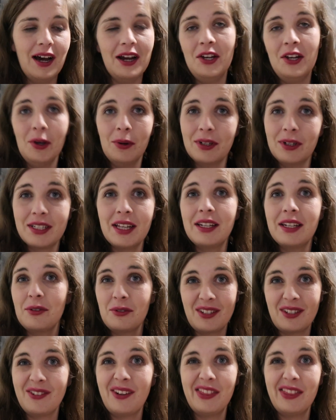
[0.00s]
I know I said I
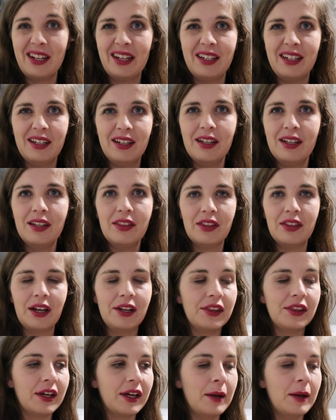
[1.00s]
was gonna end the
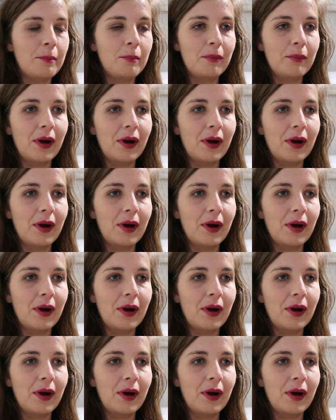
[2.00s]
night there,